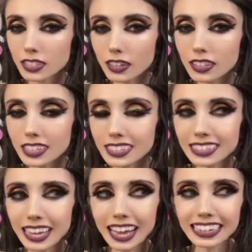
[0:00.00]
But they
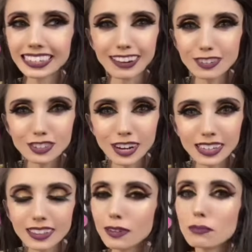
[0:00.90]
literally tried to be
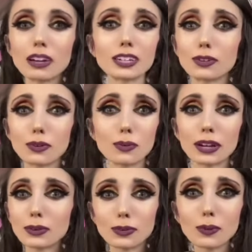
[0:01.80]
like, yeah, we're the best
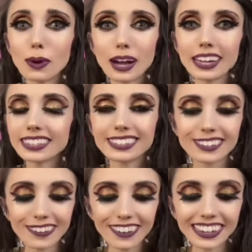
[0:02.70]
people ever, and
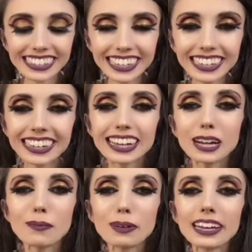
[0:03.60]
we're not taking
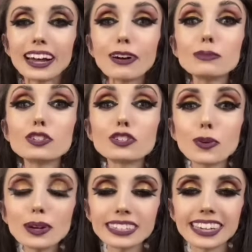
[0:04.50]
accountability because there's
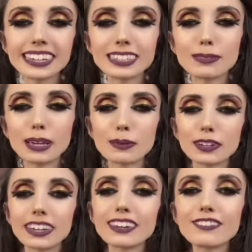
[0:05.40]
no accountability to be
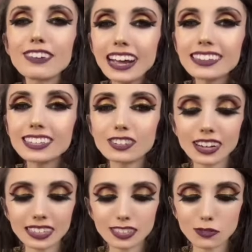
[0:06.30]
taken.
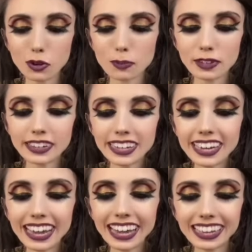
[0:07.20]
You're just boring,
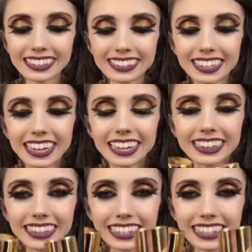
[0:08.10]
broke haters.